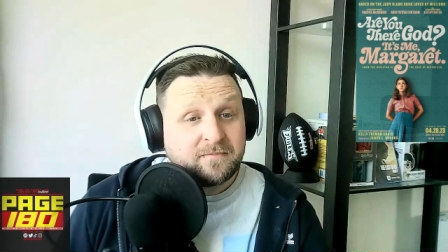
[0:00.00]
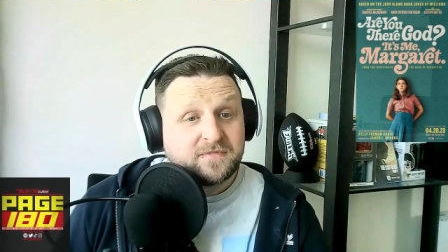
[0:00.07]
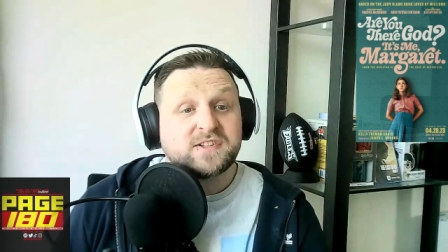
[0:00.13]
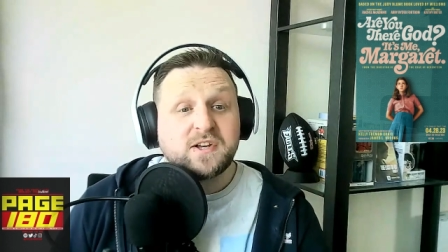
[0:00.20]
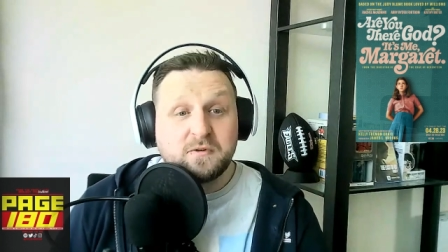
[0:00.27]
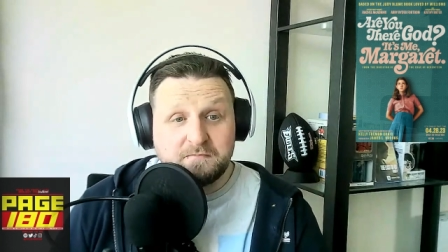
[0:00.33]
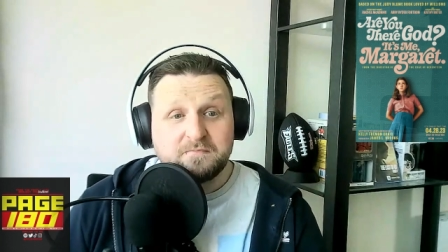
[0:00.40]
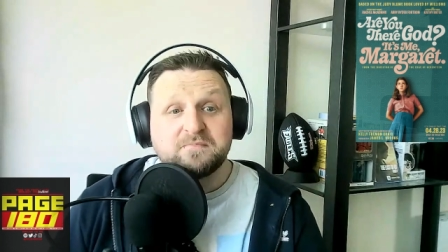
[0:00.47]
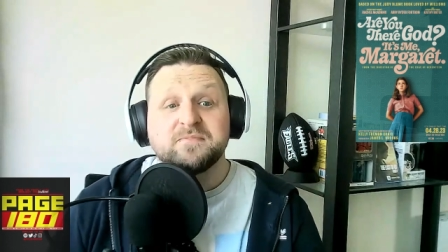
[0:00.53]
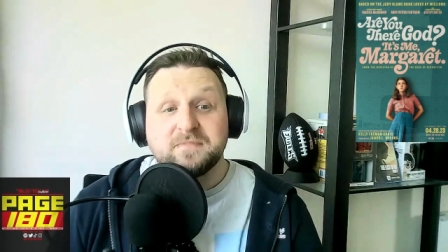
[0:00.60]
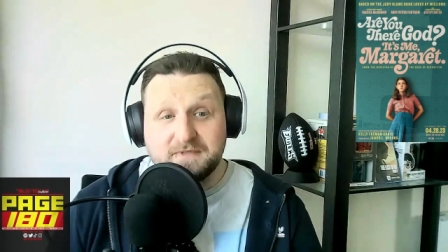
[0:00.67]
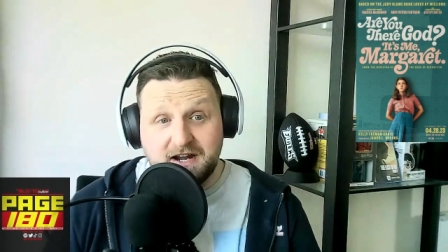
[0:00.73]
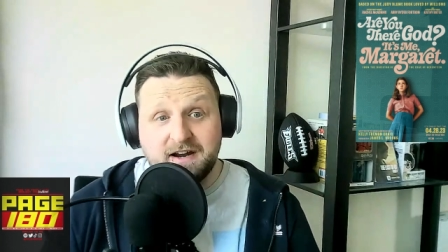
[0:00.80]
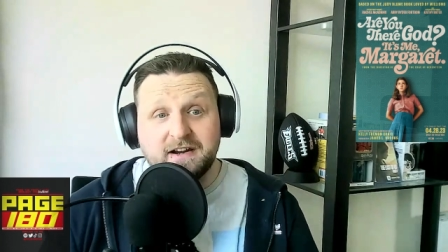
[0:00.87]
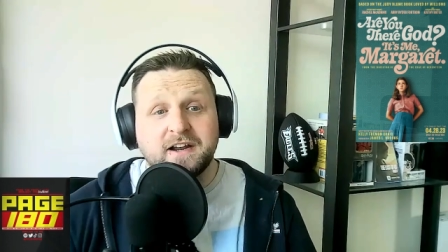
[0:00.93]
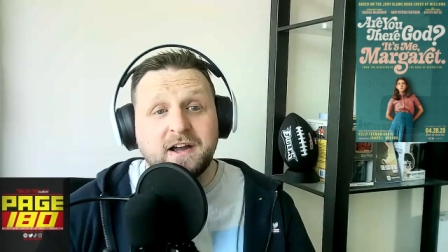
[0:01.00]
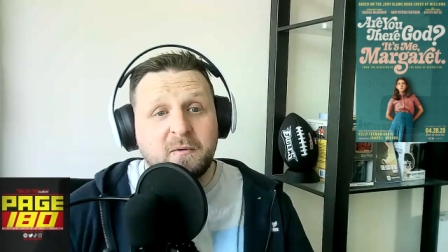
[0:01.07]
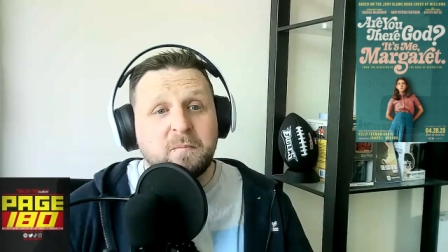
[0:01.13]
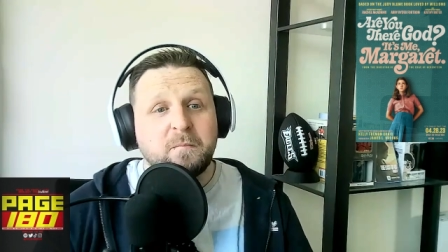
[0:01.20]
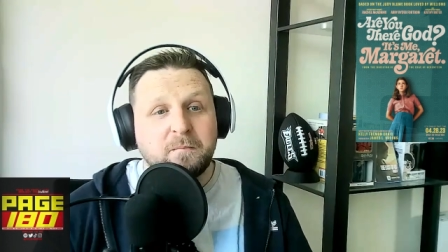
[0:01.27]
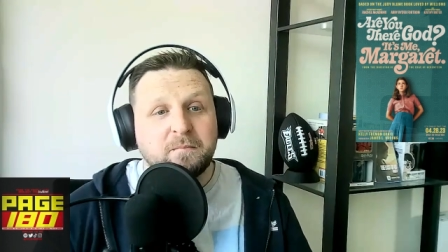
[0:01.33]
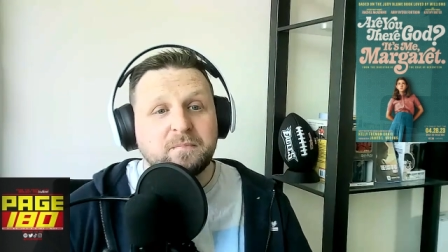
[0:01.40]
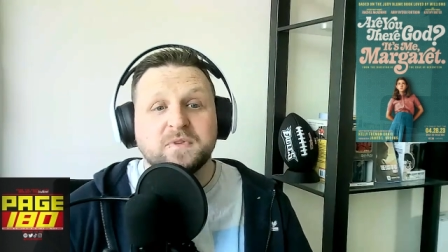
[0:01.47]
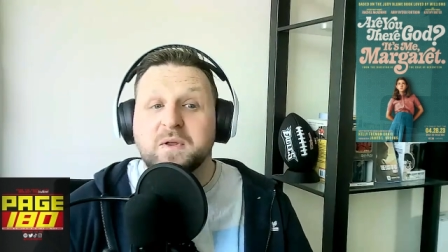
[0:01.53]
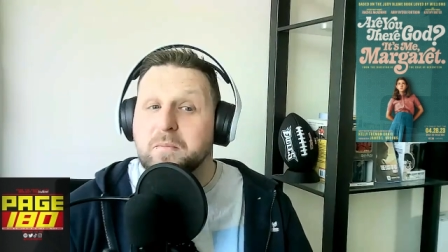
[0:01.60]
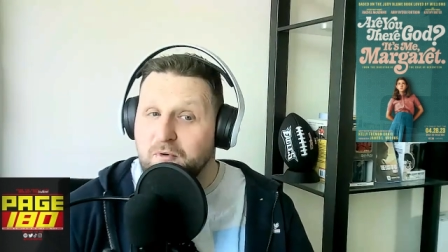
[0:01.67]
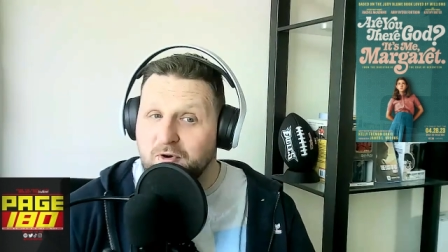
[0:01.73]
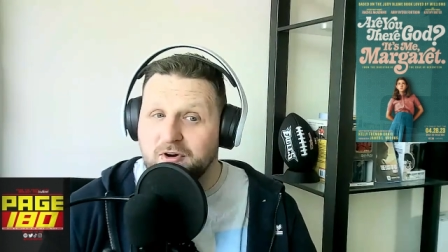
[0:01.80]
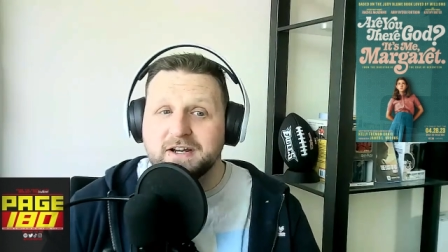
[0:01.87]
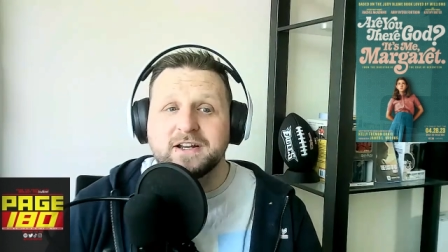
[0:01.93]
So there you go. The
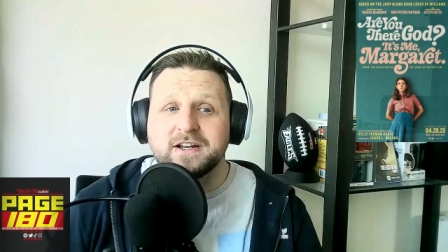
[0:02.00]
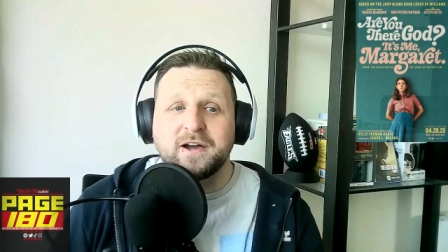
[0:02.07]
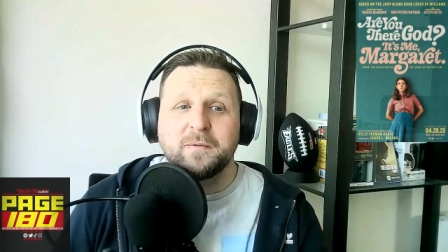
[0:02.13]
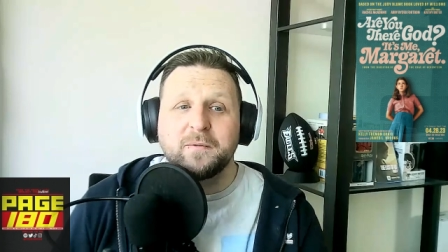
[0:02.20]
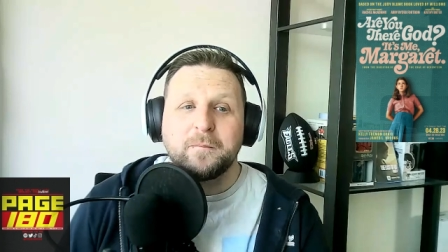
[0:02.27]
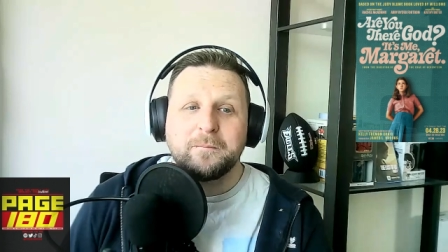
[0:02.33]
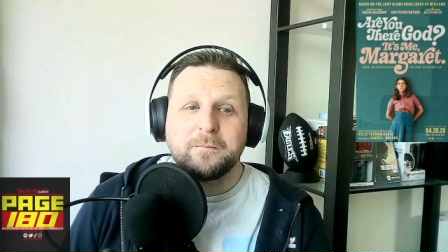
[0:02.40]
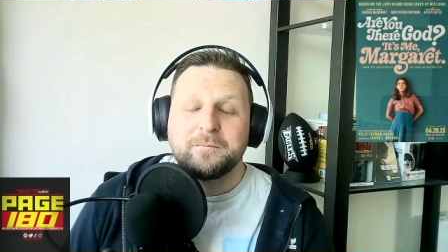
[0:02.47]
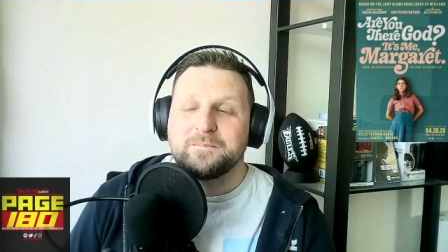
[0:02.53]
more you know